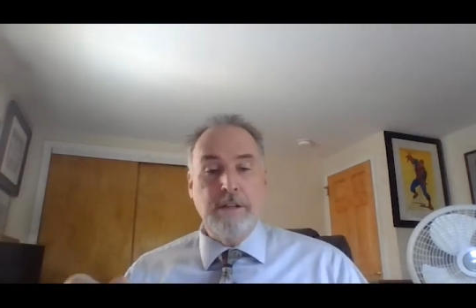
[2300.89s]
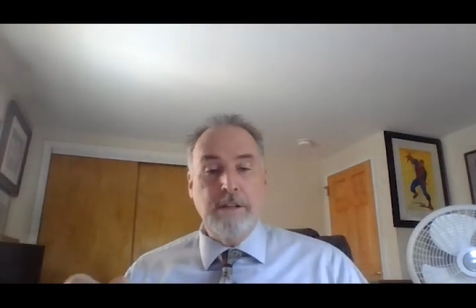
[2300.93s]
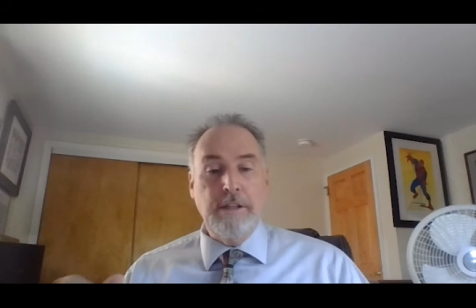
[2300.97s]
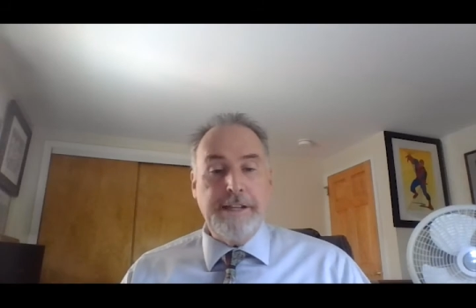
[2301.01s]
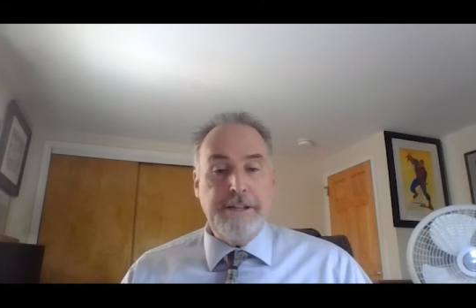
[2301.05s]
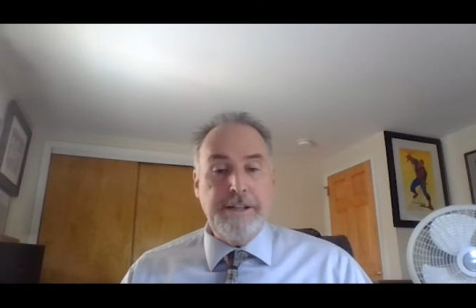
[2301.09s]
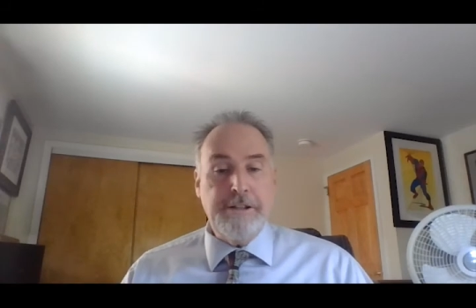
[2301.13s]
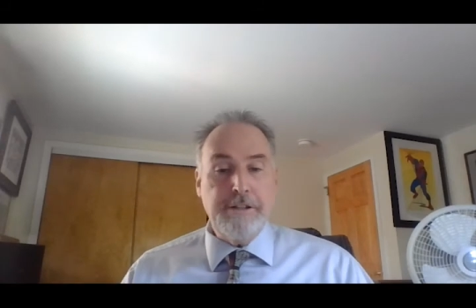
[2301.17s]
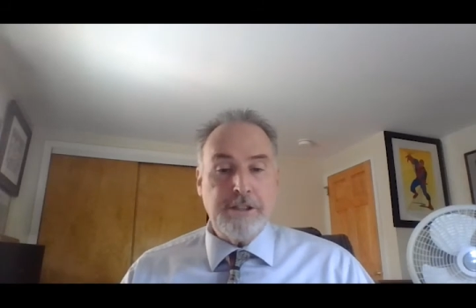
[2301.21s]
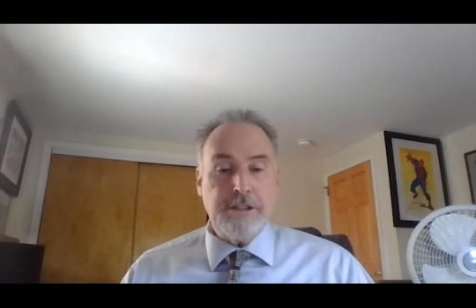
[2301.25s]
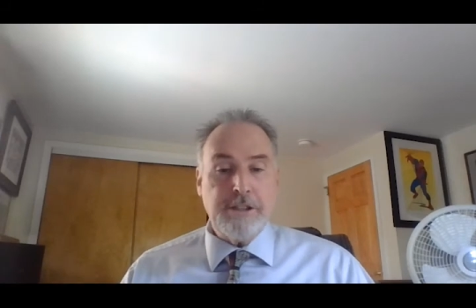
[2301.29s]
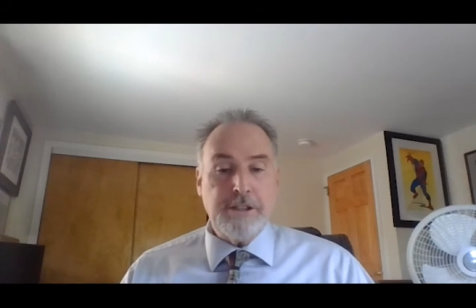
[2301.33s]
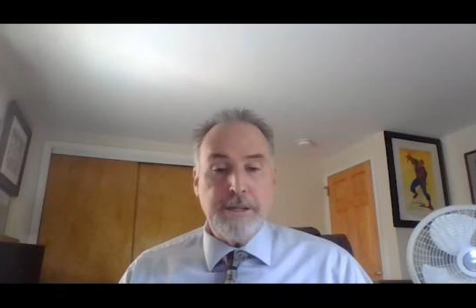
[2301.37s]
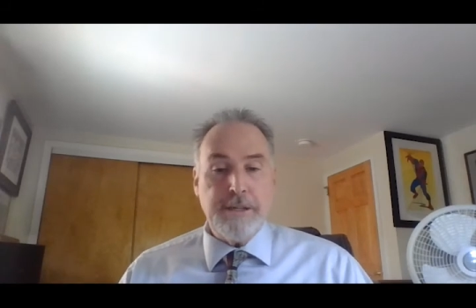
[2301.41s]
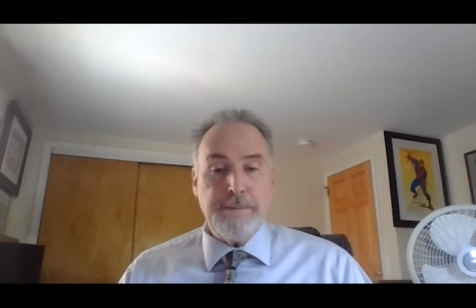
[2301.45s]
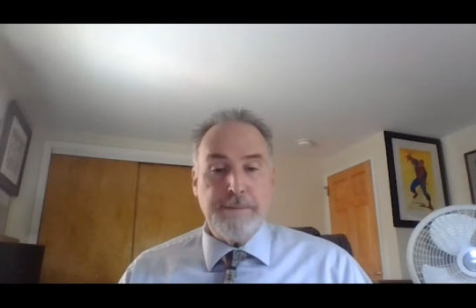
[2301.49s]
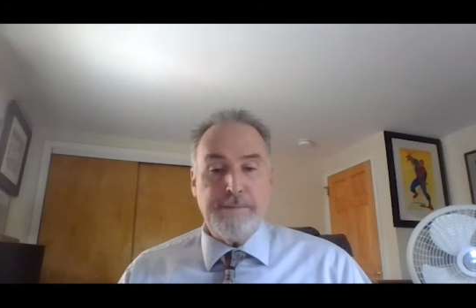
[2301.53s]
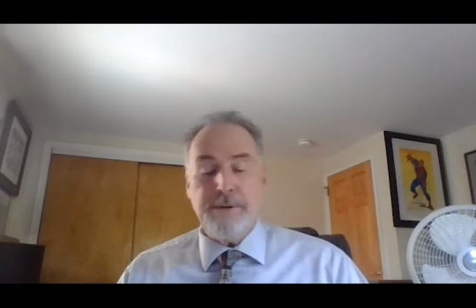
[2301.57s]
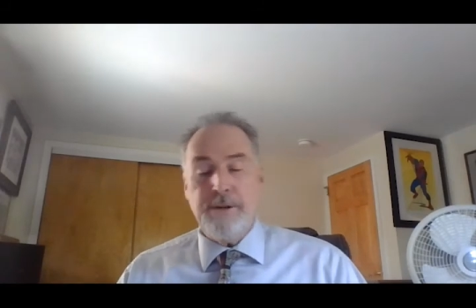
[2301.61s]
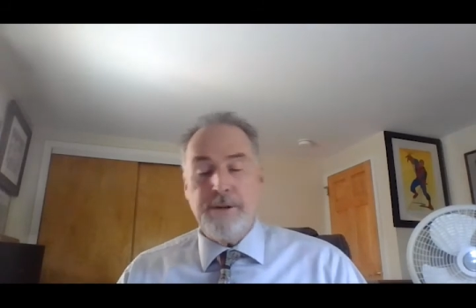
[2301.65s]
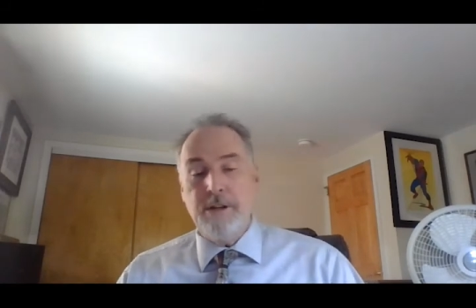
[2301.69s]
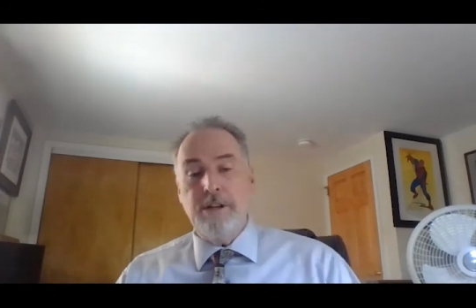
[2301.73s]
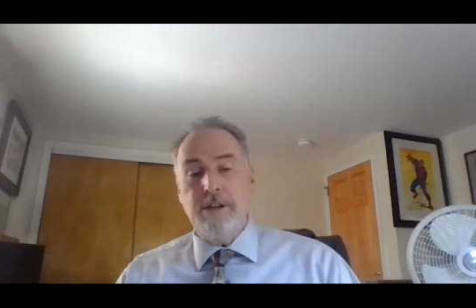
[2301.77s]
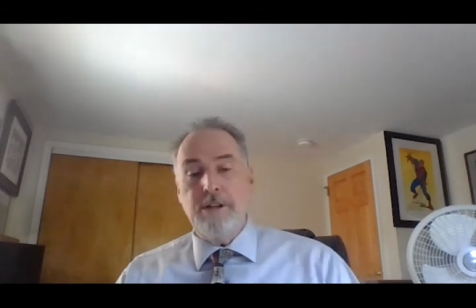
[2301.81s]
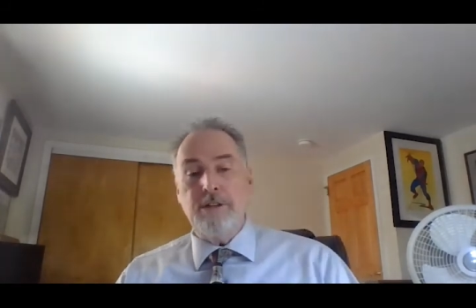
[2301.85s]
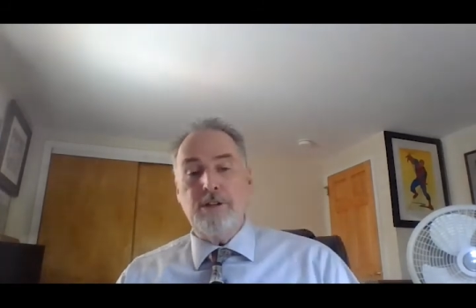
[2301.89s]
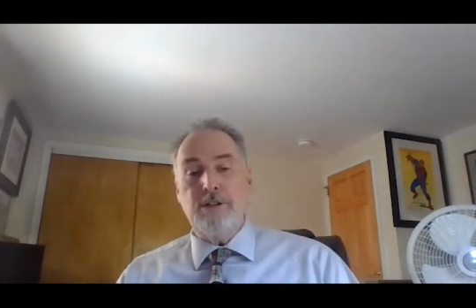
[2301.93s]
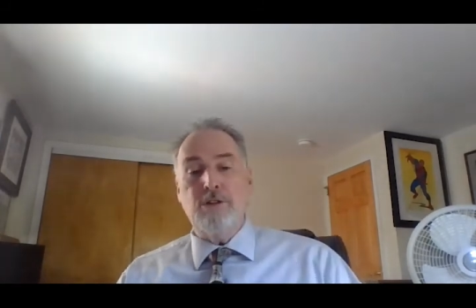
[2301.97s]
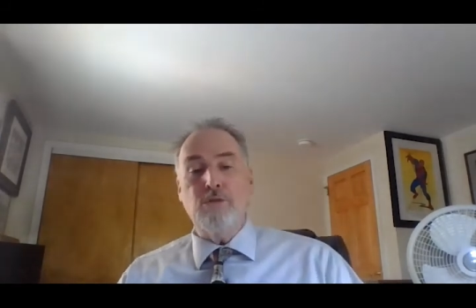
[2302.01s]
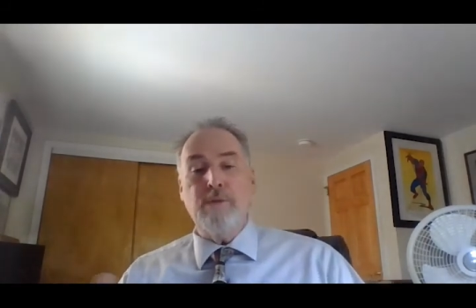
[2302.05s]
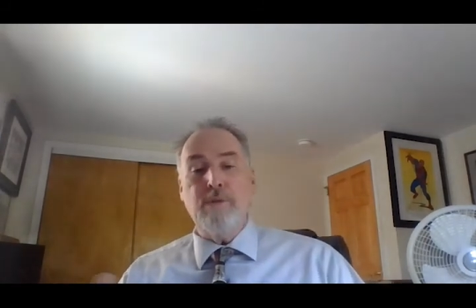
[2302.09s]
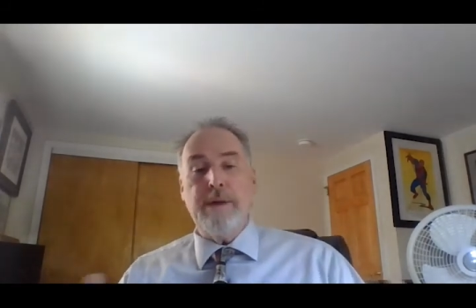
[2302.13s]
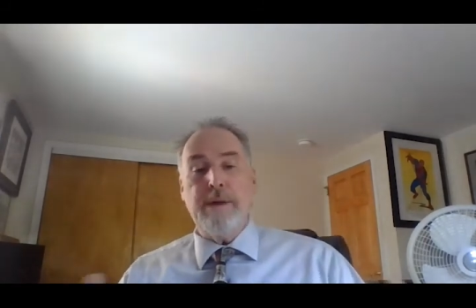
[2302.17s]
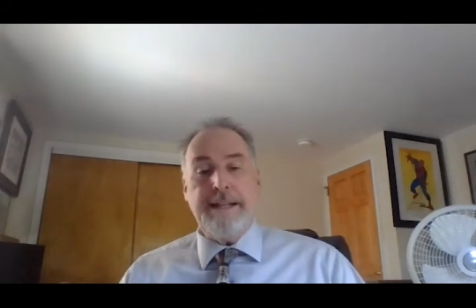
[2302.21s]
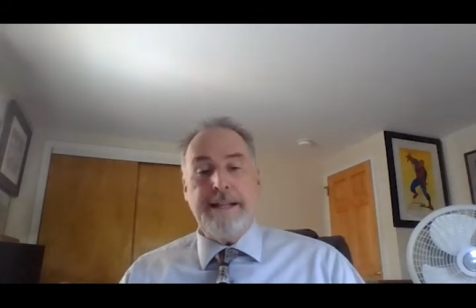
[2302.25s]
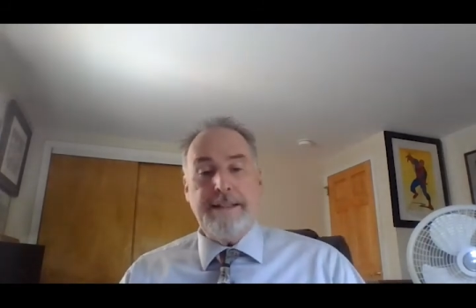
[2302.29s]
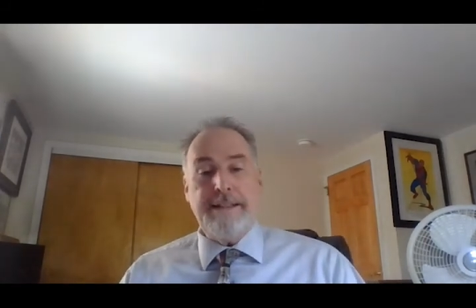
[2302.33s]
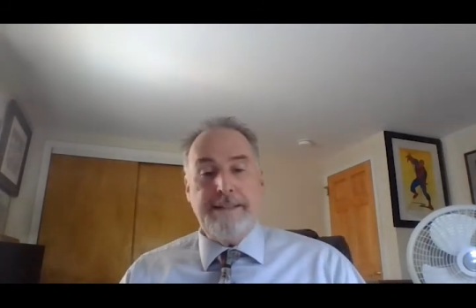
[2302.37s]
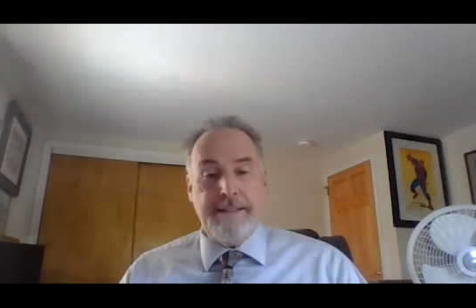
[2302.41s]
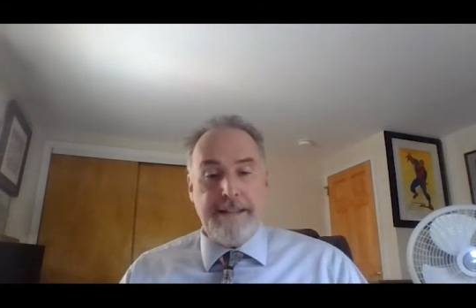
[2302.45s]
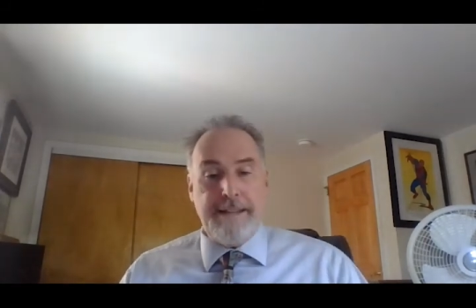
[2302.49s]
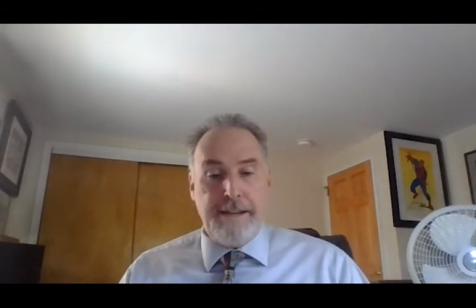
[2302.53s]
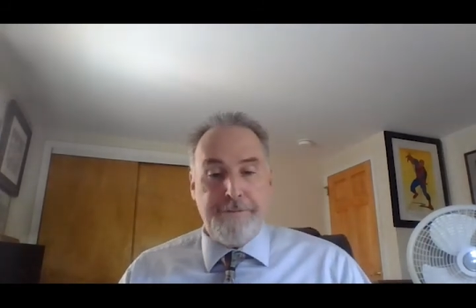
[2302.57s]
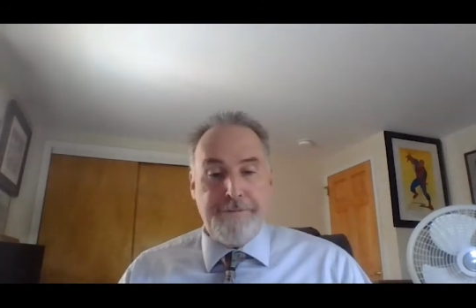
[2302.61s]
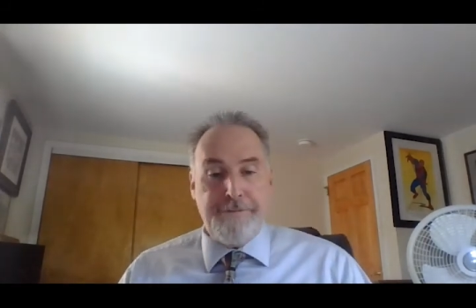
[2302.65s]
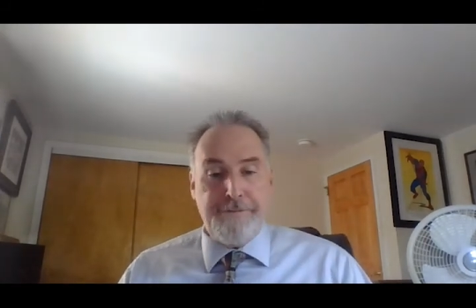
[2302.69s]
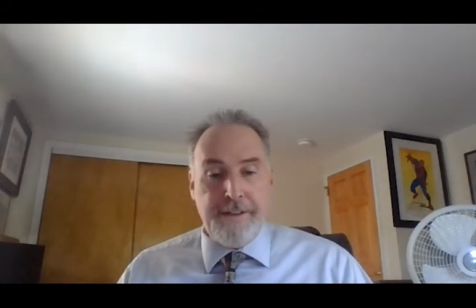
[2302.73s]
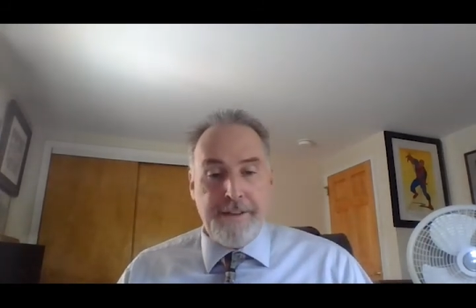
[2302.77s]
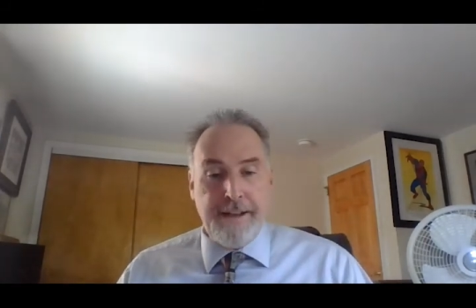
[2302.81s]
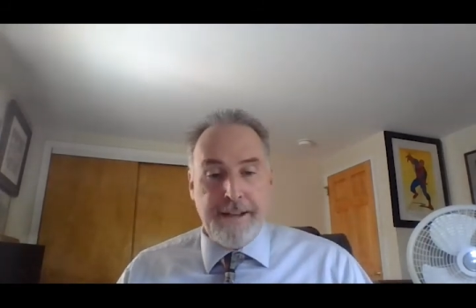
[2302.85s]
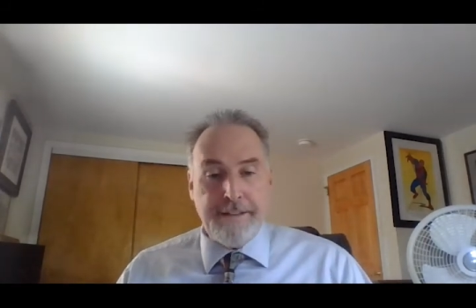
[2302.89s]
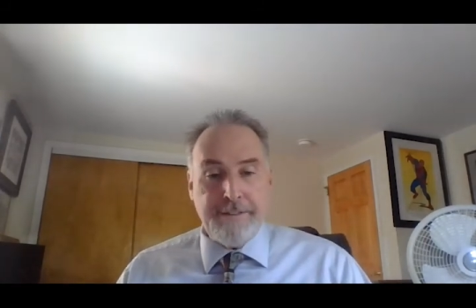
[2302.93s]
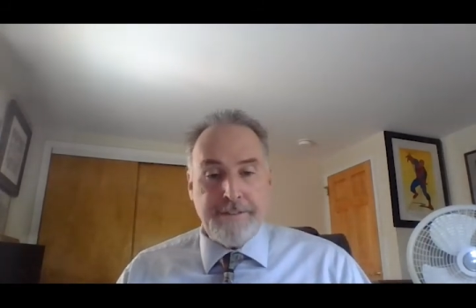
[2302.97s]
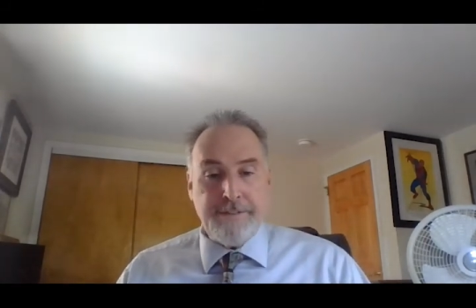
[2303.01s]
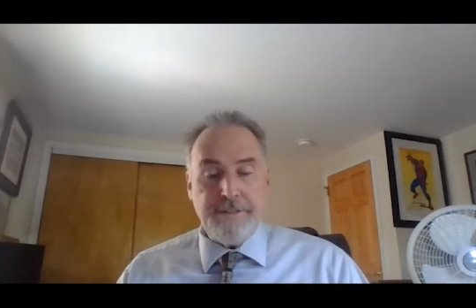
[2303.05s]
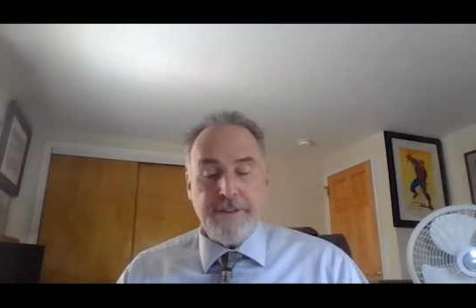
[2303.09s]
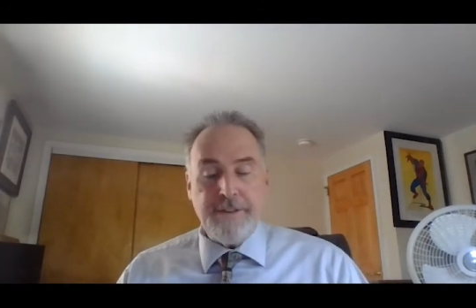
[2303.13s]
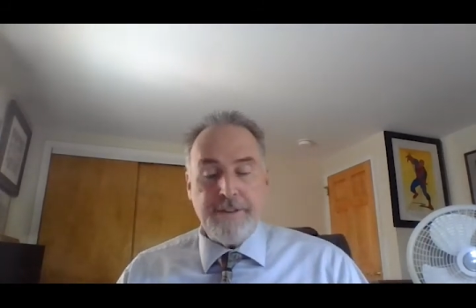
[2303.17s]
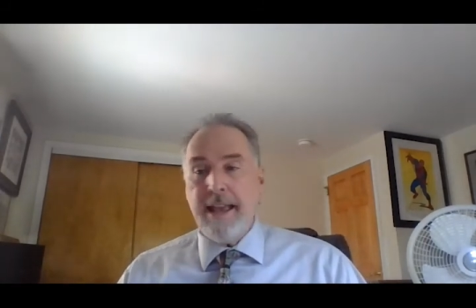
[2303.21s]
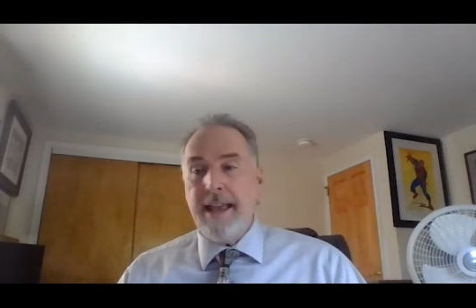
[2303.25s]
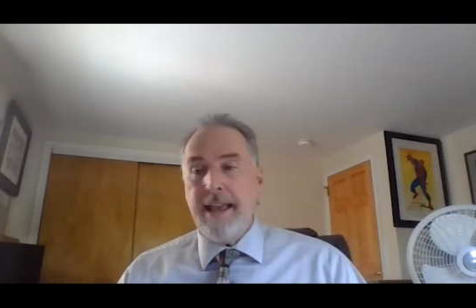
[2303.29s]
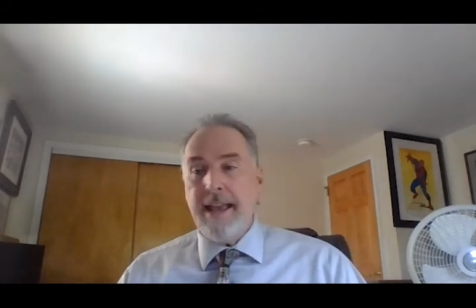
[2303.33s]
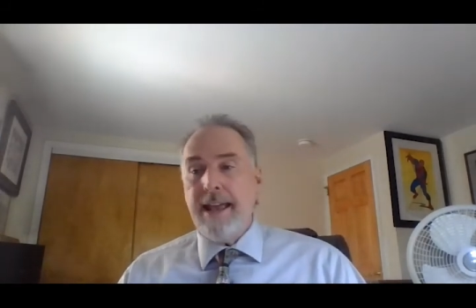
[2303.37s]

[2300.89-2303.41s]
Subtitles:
leadership, great defense.